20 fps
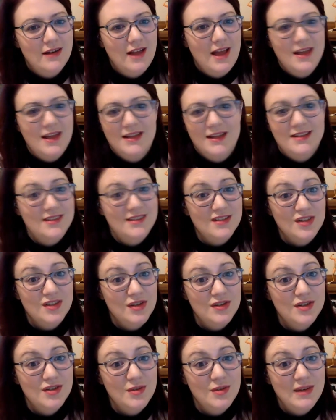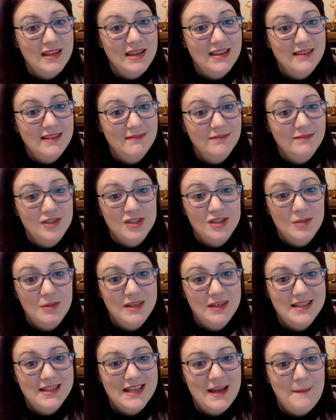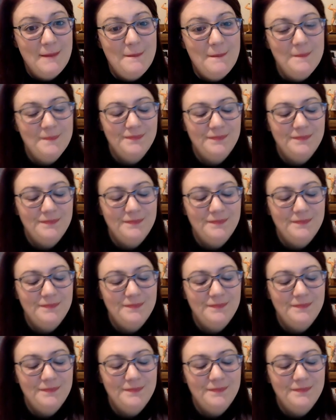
and it doesn't cost you anything, just a bit of time.